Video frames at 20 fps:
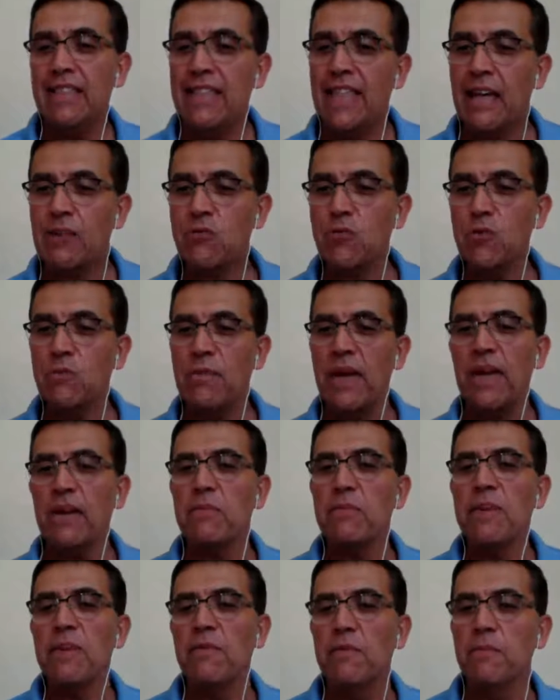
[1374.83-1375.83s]
That will
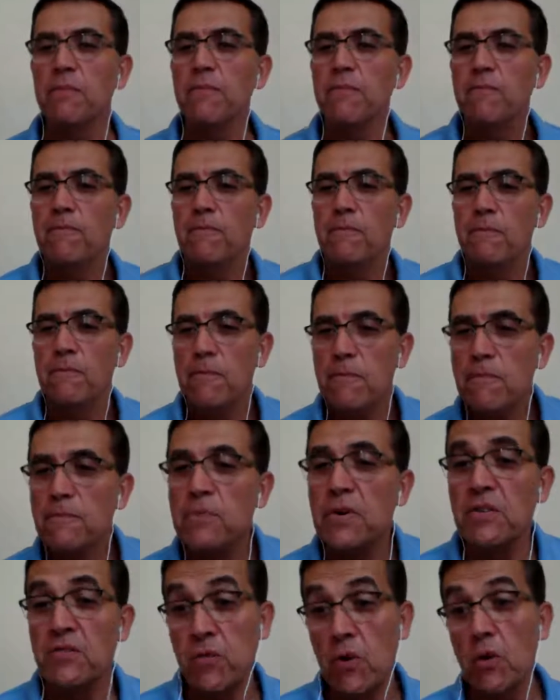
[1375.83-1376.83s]
make me
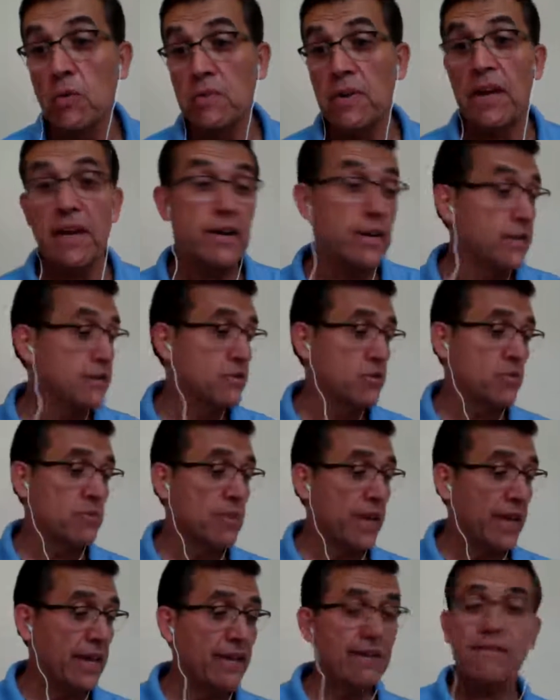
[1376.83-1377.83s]
perform better, to
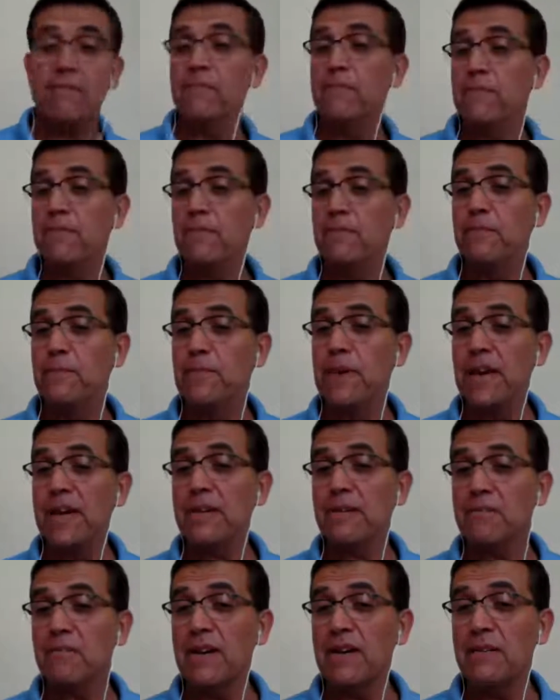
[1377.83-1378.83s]
make
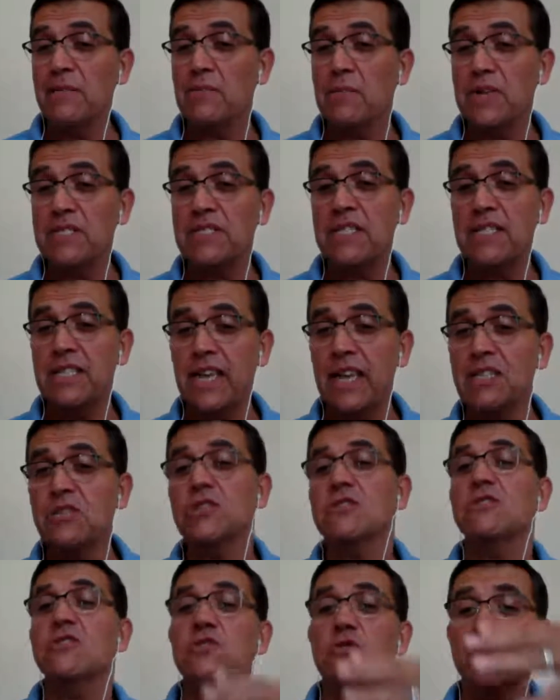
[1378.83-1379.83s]
better my
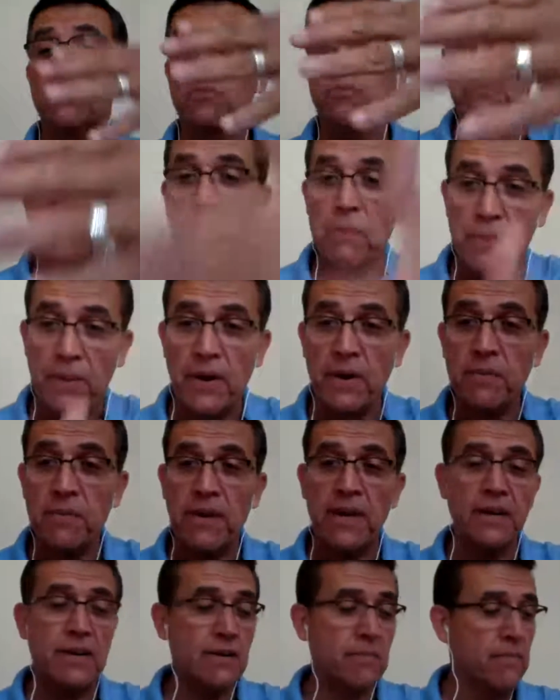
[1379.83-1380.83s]
presentations, to prepare
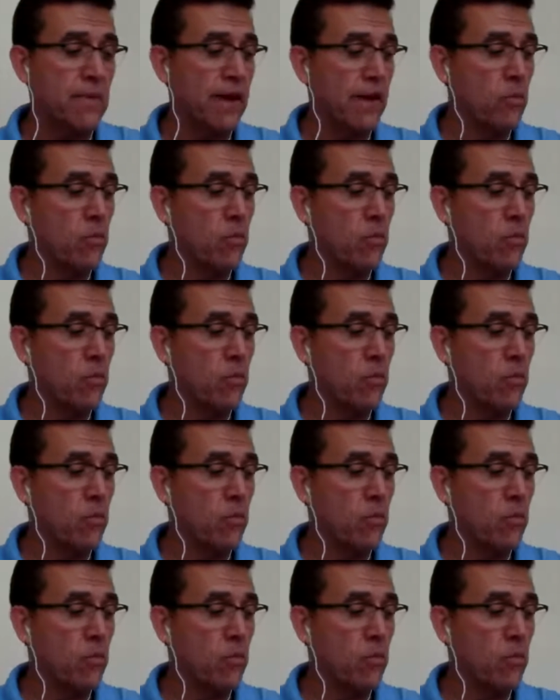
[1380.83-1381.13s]
better my